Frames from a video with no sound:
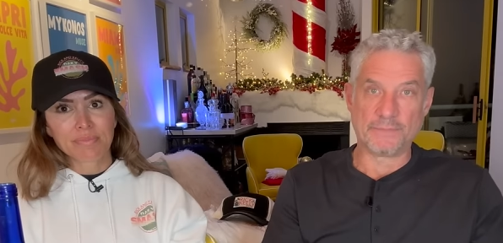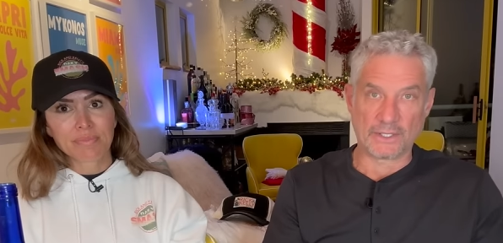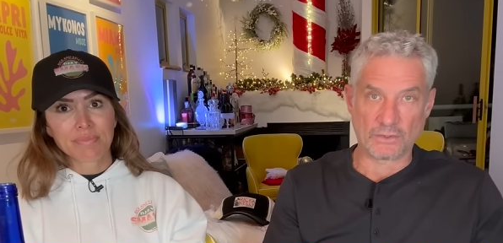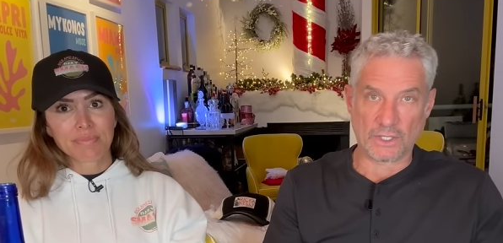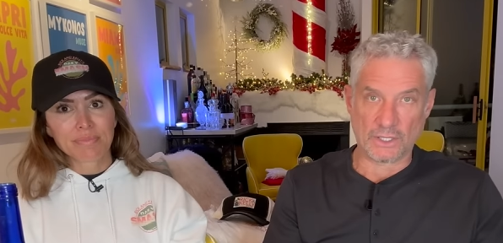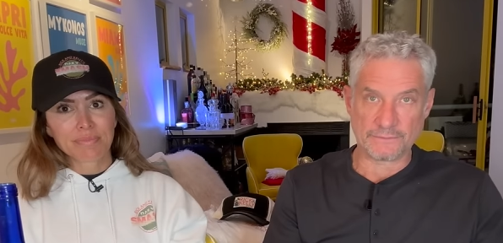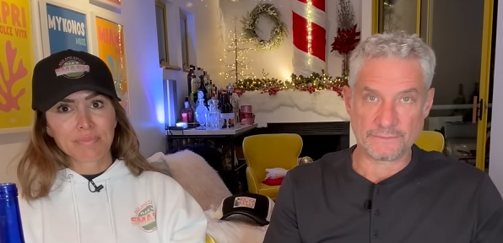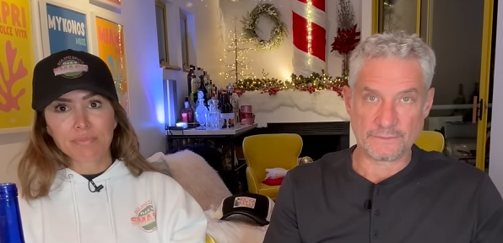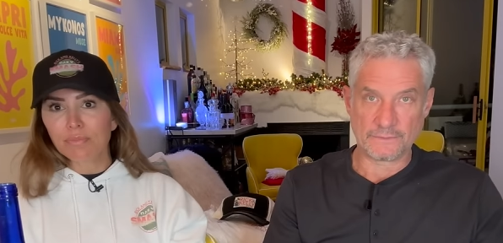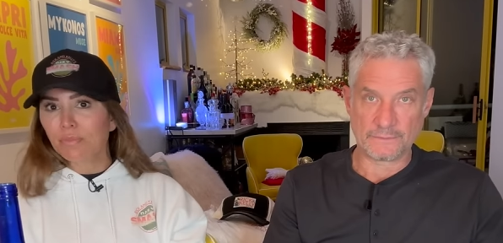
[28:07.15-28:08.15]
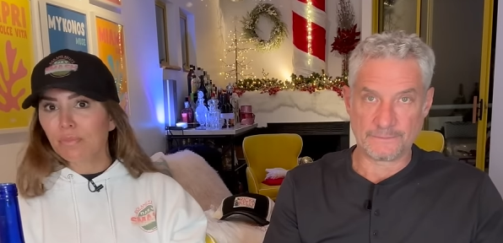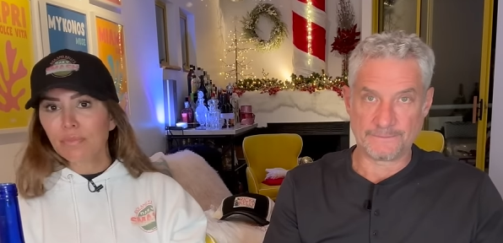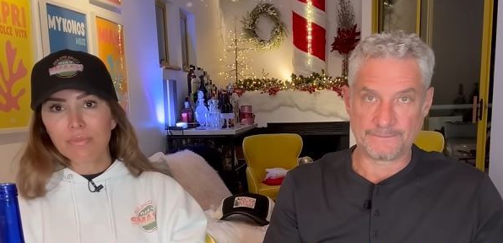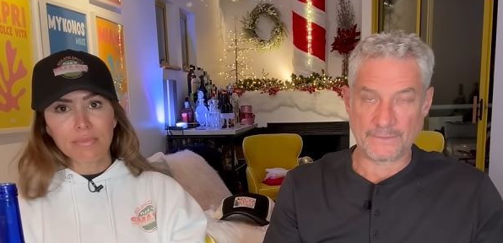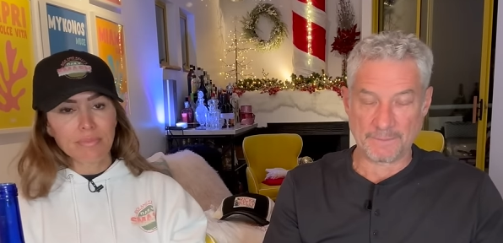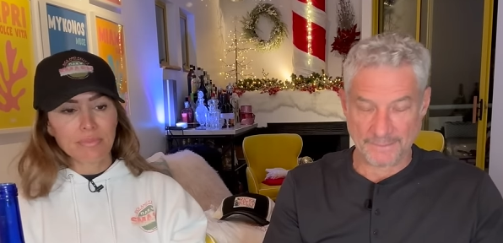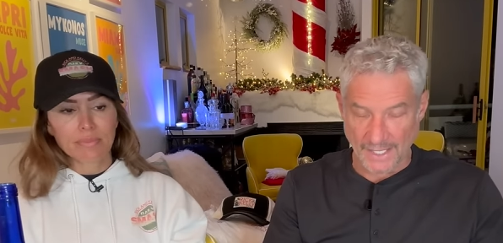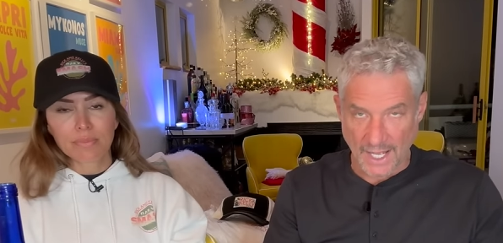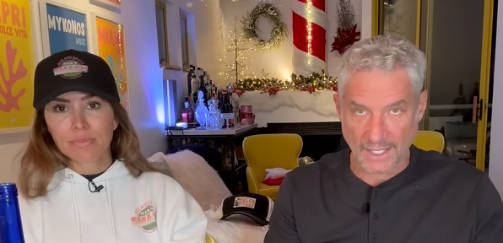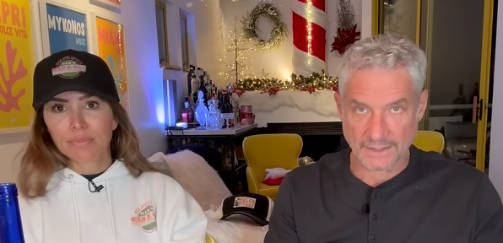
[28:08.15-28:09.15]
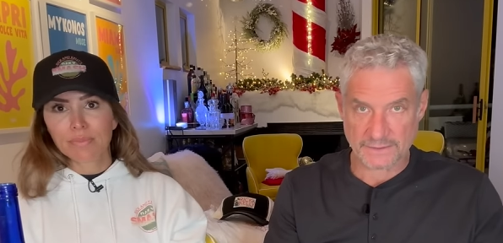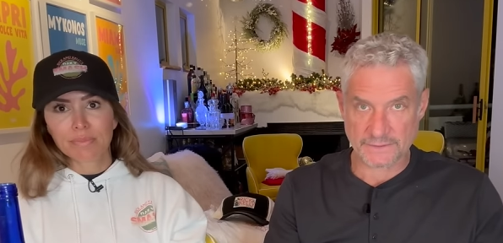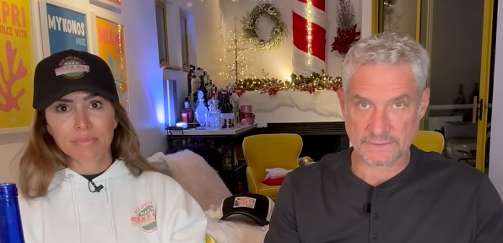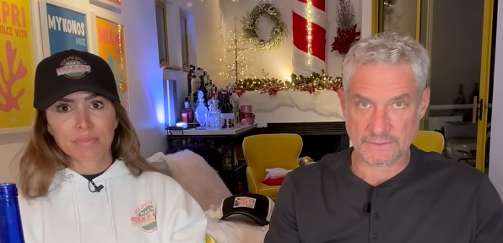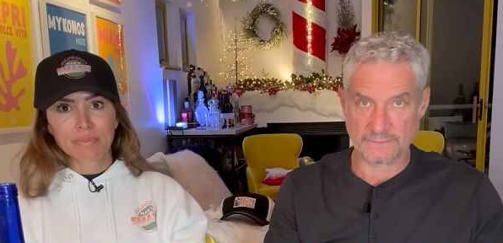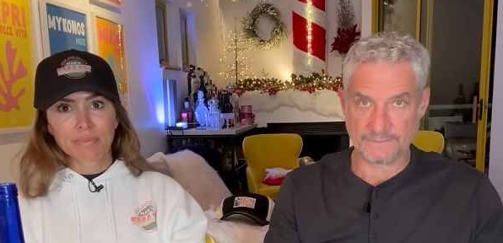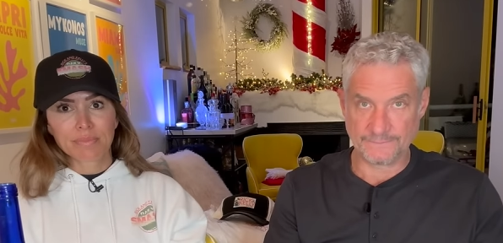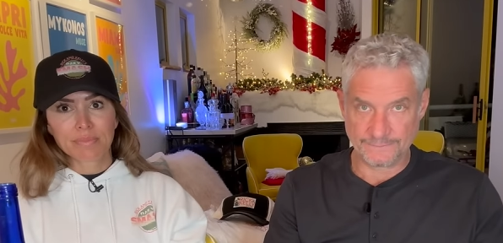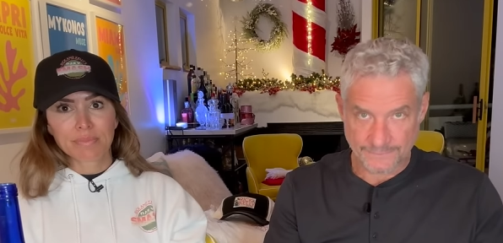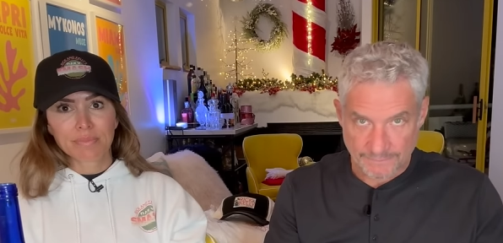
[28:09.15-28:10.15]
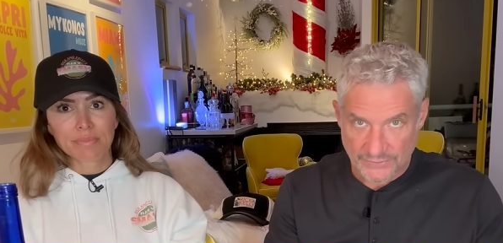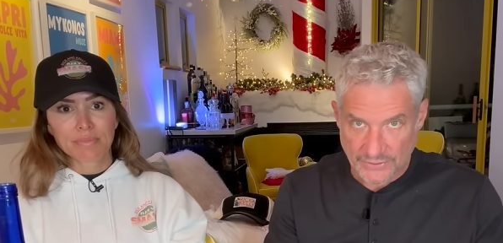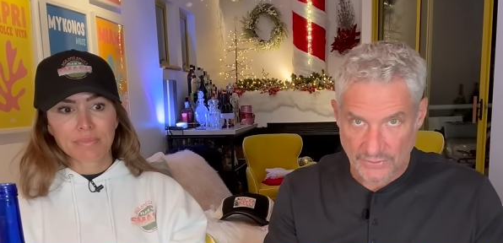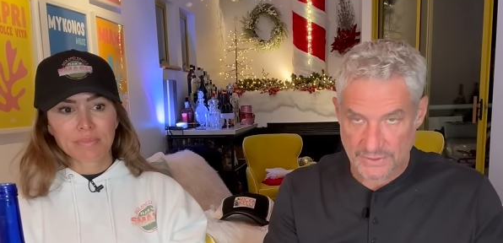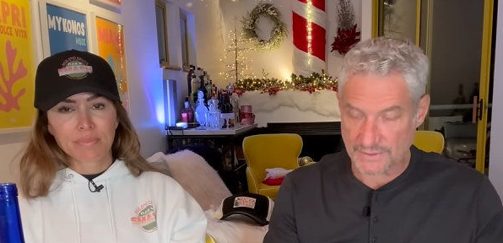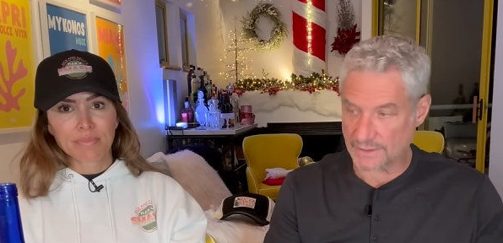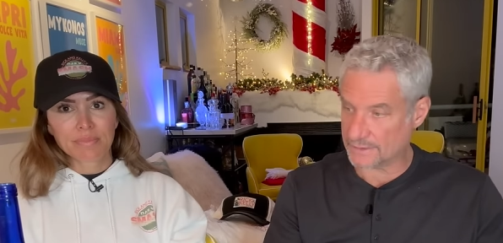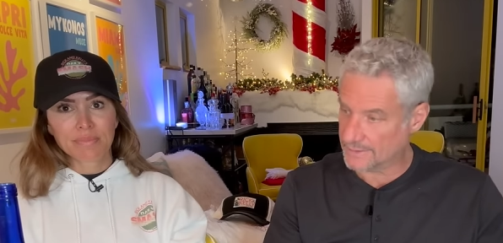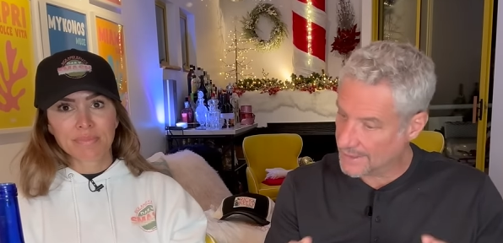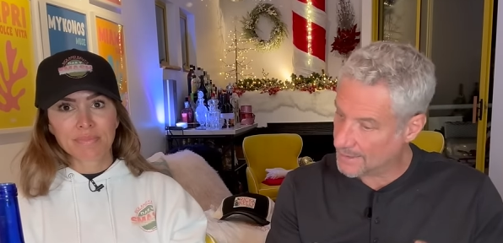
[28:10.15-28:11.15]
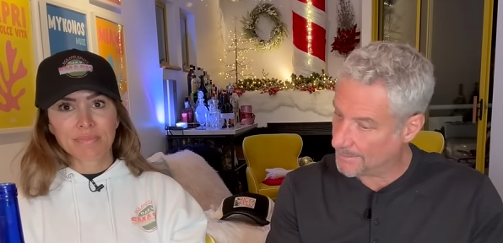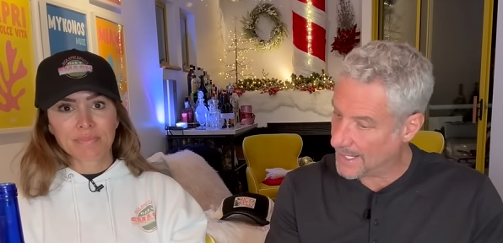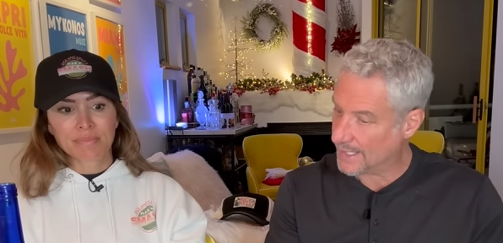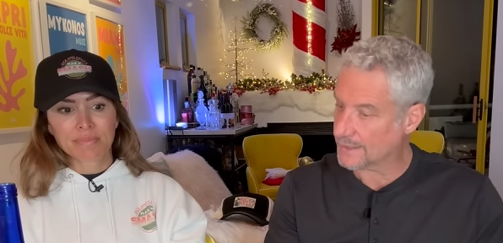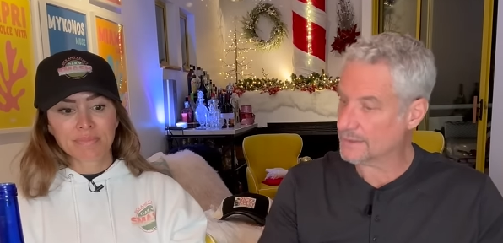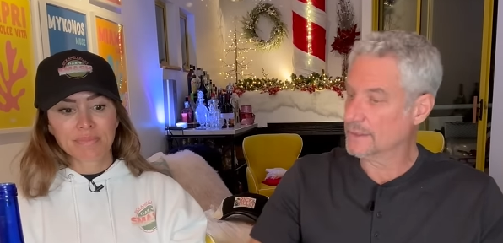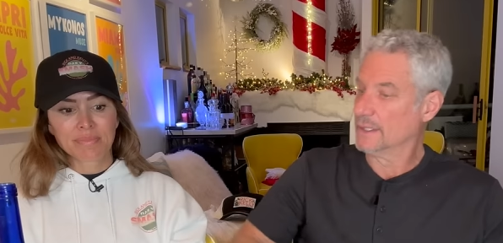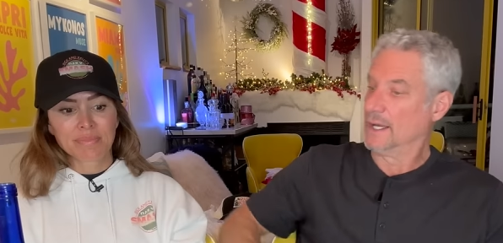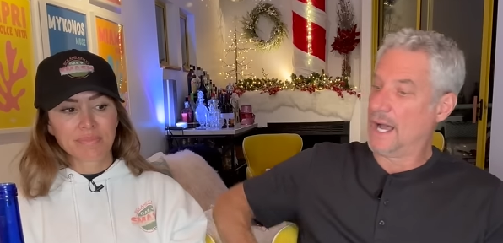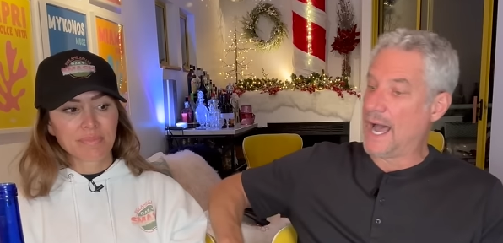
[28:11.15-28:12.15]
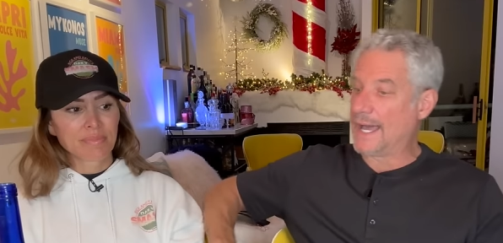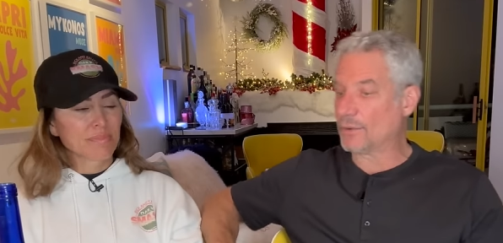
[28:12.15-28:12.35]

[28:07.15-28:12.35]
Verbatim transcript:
Speaker 1: better off? And be honest. Seriously, think mm. about it. I